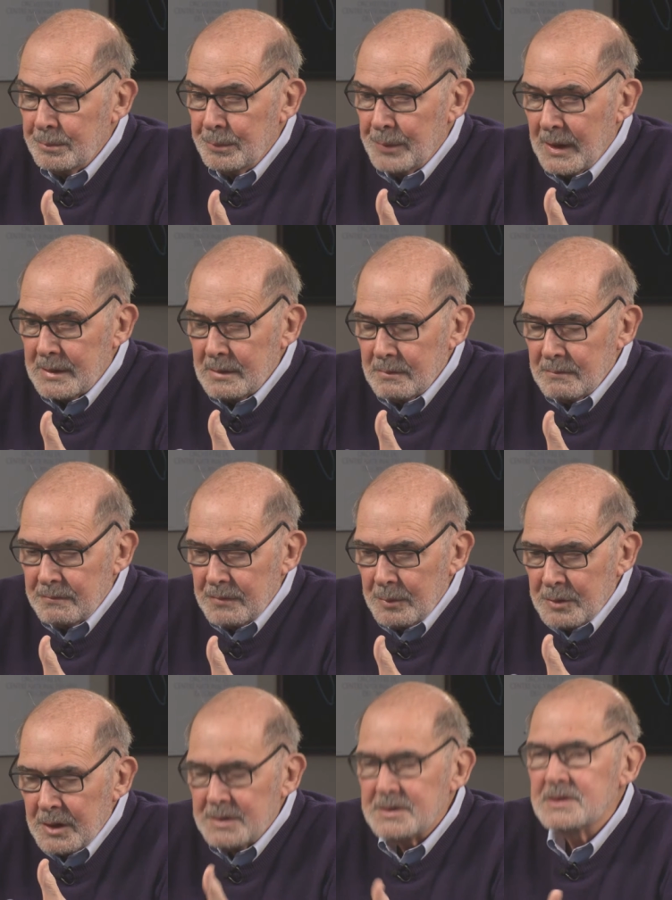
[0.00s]
but
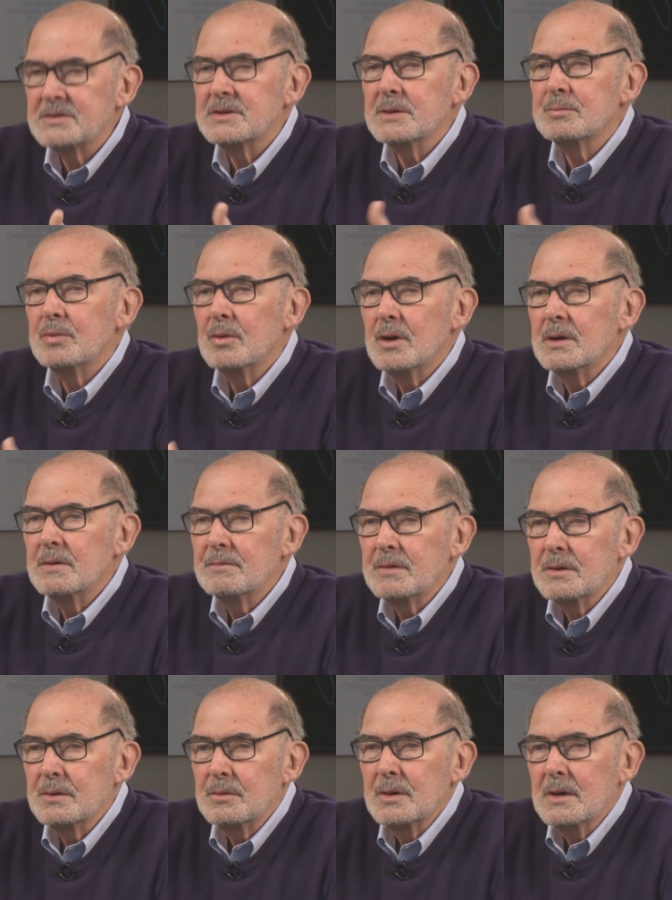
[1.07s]
from an artistic point of
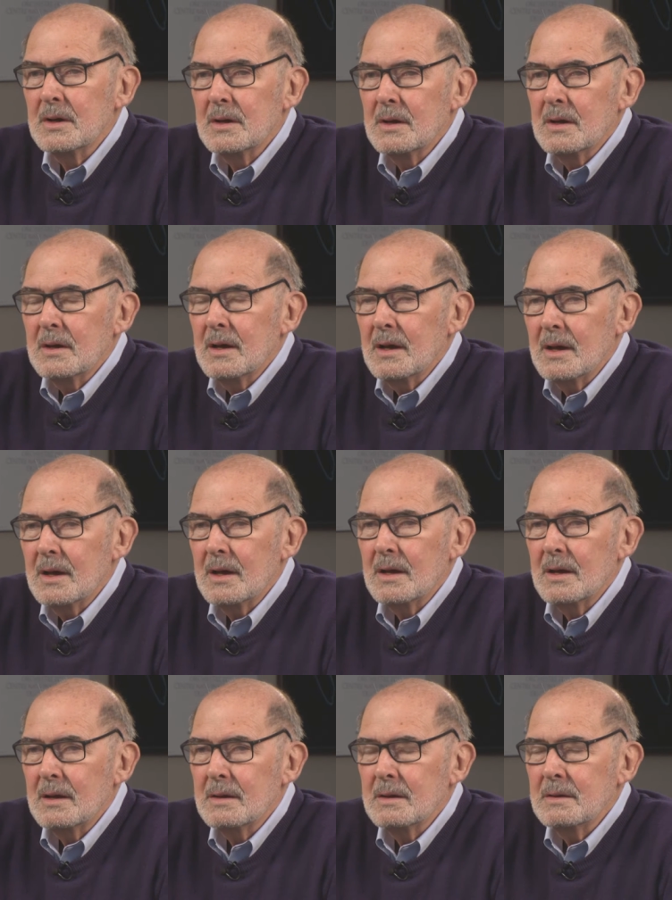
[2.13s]
view,
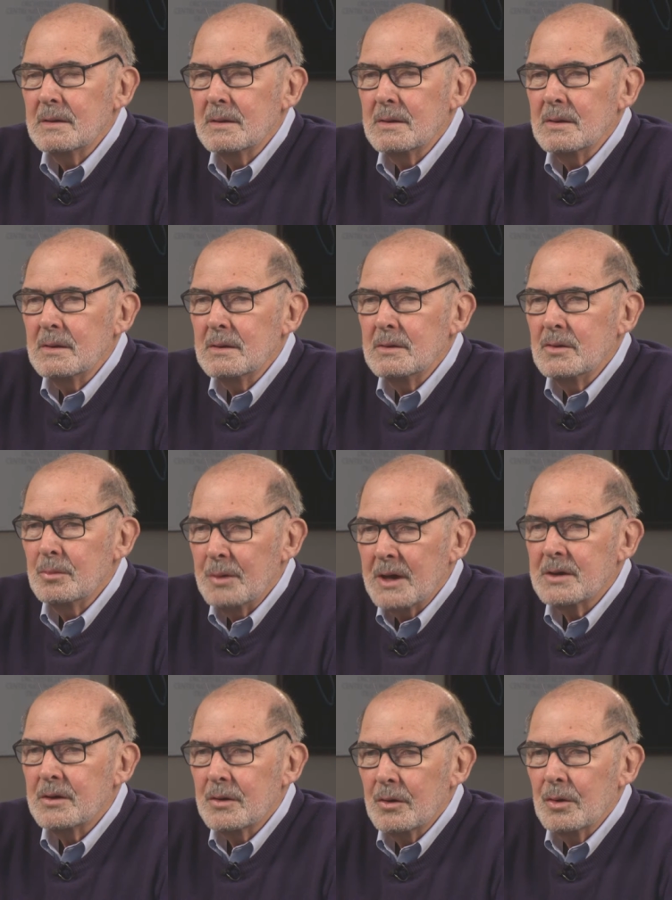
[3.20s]
uh, you
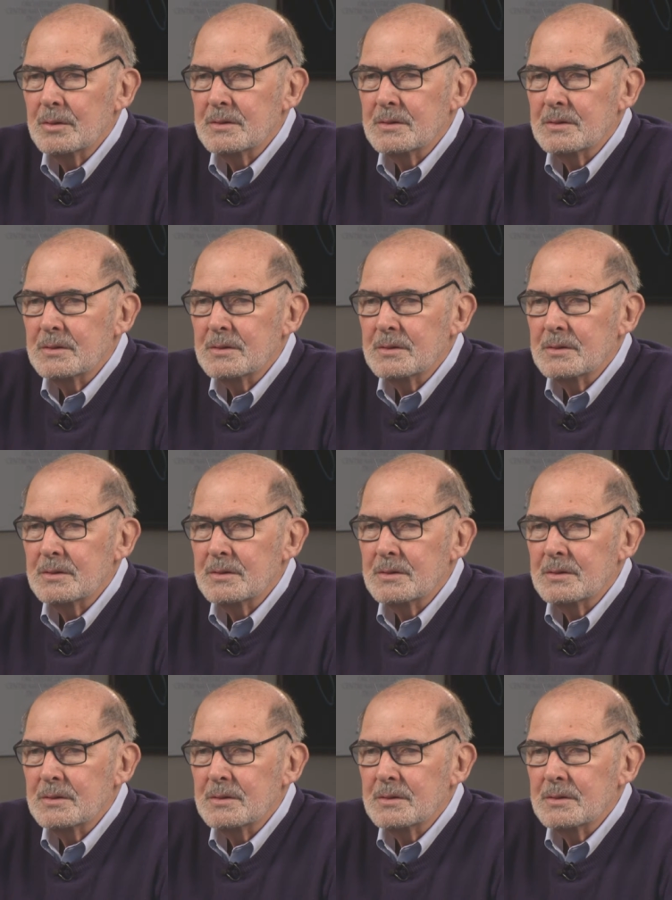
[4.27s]
make your own